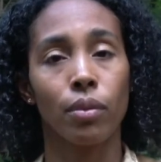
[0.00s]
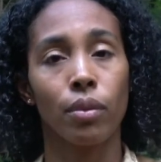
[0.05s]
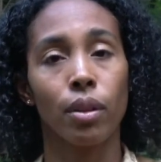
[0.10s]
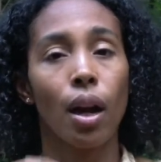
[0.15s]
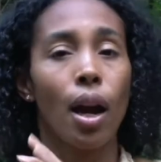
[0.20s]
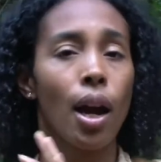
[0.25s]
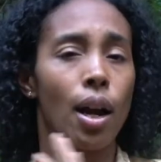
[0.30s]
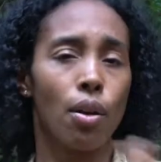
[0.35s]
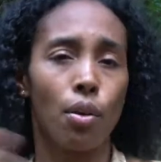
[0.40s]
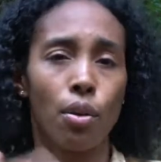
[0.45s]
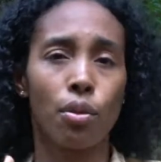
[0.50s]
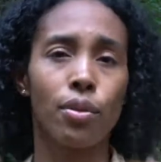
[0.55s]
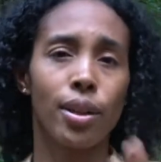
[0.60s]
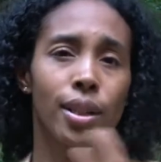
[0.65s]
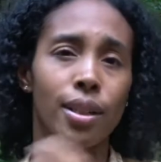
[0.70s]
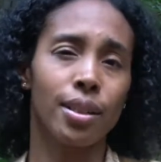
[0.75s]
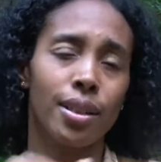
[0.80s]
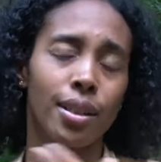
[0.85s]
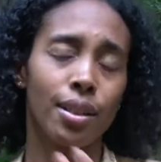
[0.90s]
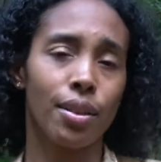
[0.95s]
I
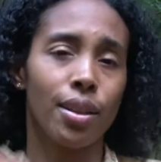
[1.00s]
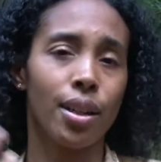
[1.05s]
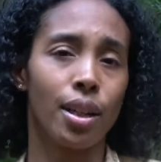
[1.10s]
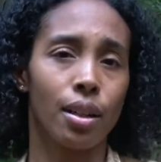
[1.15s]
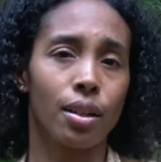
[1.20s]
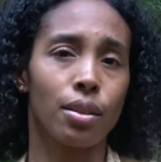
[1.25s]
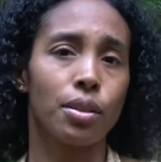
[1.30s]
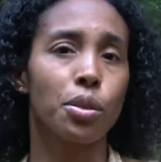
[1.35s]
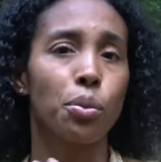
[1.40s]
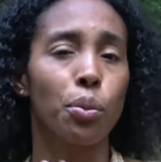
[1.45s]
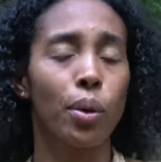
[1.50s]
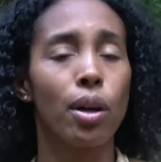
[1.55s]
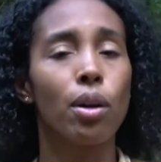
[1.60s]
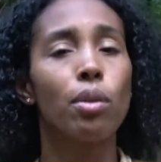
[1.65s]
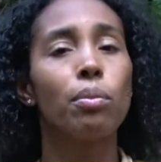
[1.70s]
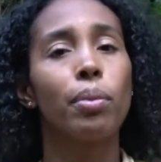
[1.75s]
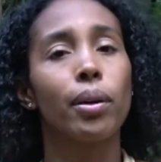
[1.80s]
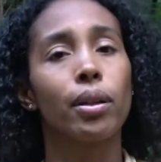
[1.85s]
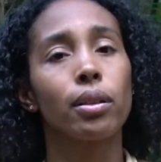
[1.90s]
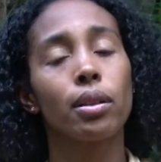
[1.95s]
already did that as well,
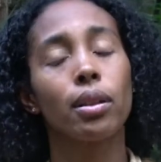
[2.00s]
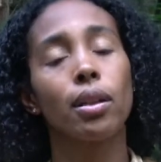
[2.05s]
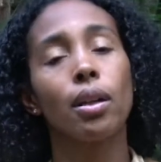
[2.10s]
but